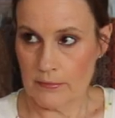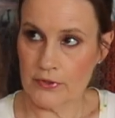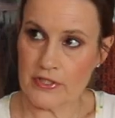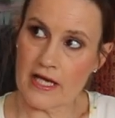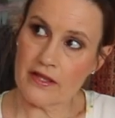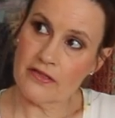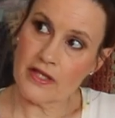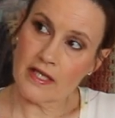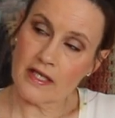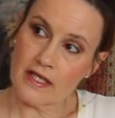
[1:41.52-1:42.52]
but I
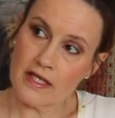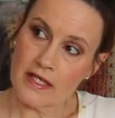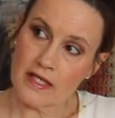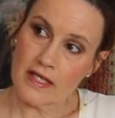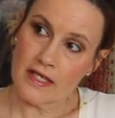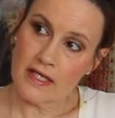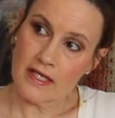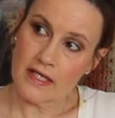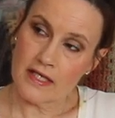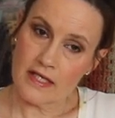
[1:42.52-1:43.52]
think
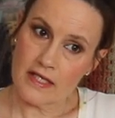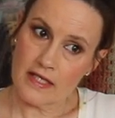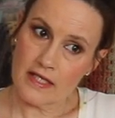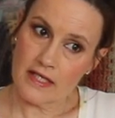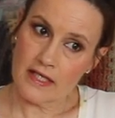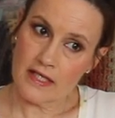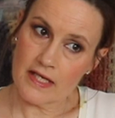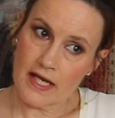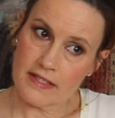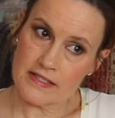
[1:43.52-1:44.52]

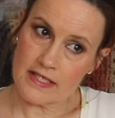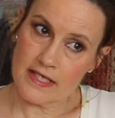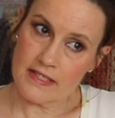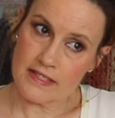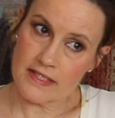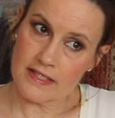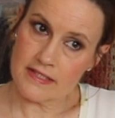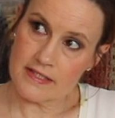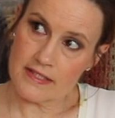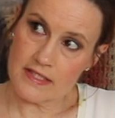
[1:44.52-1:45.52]
in hindsight
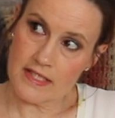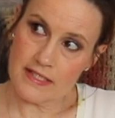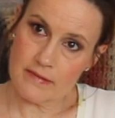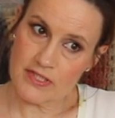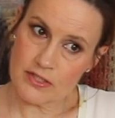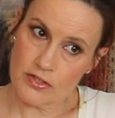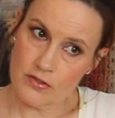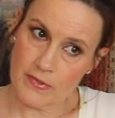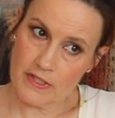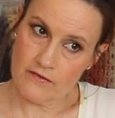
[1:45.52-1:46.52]
it's a little bit
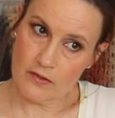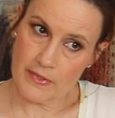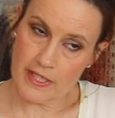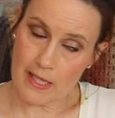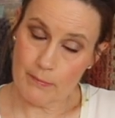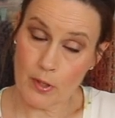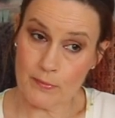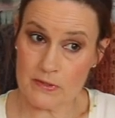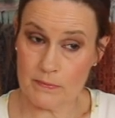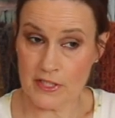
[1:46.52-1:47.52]
too big for me. I'll
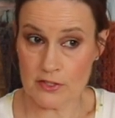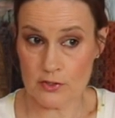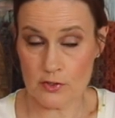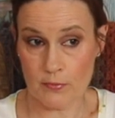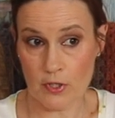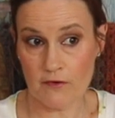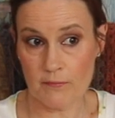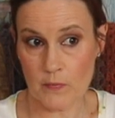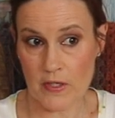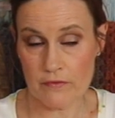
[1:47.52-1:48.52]
pop some pictures up
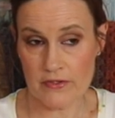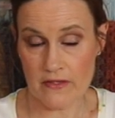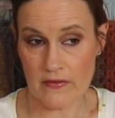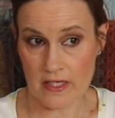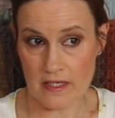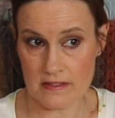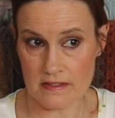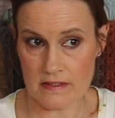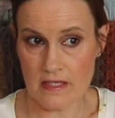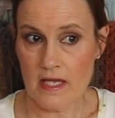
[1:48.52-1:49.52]
of me wearing it in the
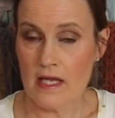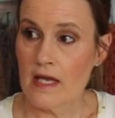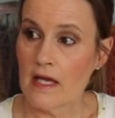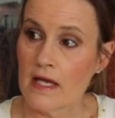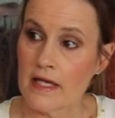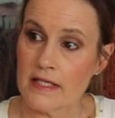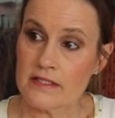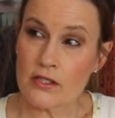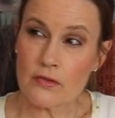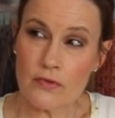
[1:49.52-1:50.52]
garden.
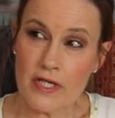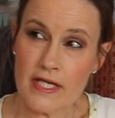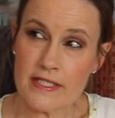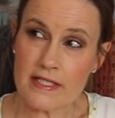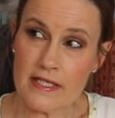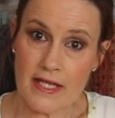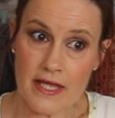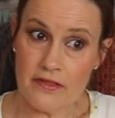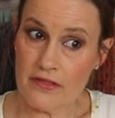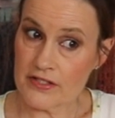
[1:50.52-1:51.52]
It's a great
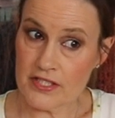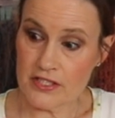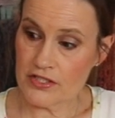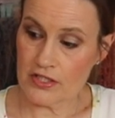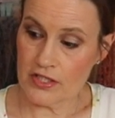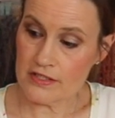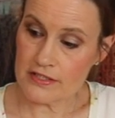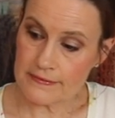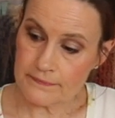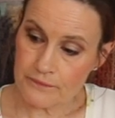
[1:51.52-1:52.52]
length
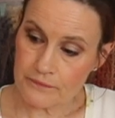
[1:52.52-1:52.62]
t-shirt,